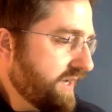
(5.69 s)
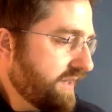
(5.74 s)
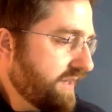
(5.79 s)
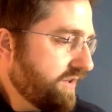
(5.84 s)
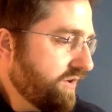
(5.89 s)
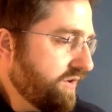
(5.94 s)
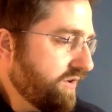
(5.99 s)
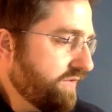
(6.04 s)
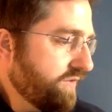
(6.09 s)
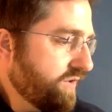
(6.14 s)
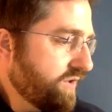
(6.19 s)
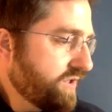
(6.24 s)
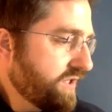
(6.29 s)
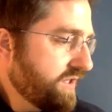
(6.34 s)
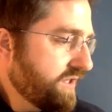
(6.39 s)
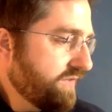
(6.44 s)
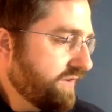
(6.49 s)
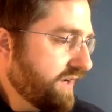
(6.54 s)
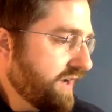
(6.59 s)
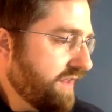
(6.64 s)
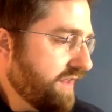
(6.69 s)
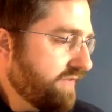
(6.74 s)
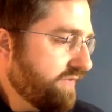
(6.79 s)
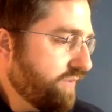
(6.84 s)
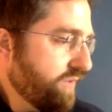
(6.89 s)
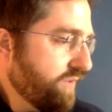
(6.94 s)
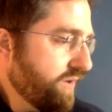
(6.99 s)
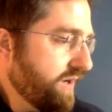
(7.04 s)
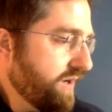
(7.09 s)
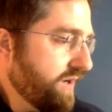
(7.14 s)
at the University of
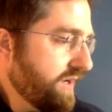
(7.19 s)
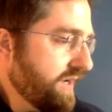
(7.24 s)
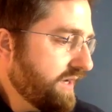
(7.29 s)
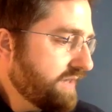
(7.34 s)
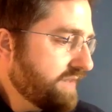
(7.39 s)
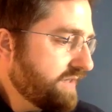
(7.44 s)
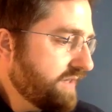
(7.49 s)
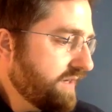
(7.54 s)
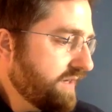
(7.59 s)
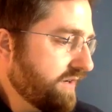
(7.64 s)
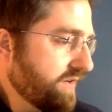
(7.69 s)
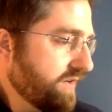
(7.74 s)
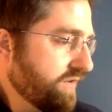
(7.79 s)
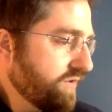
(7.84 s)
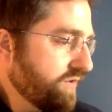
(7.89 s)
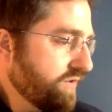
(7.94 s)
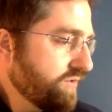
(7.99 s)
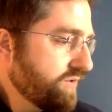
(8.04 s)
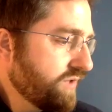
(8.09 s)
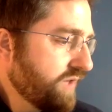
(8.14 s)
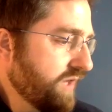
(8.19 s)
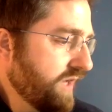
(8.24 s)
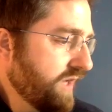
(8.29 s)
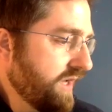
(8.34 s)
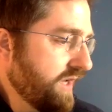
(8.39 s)
California at Santa Cruz.